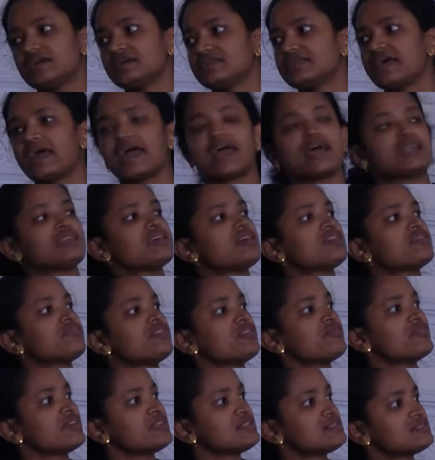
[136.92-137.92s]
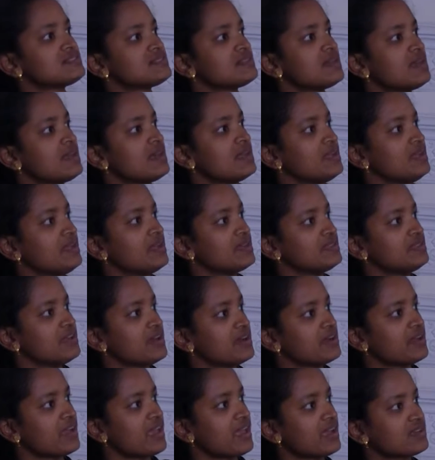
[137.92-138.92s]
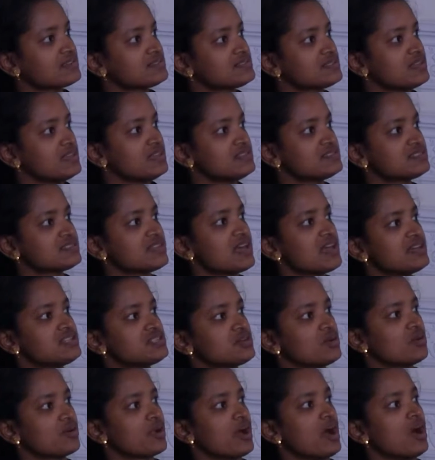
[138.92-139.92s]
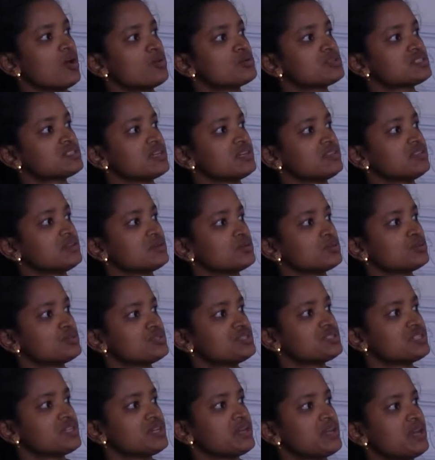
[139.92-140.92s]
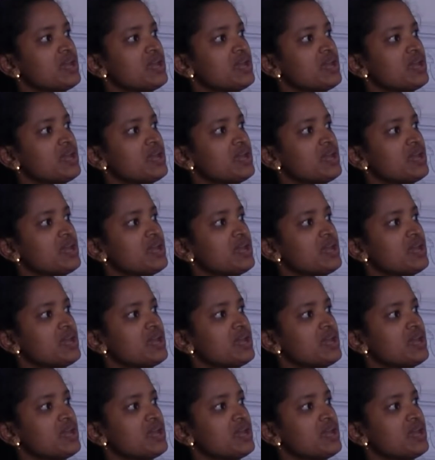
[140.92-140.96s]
The adult females lay their eggs inside or outside the root,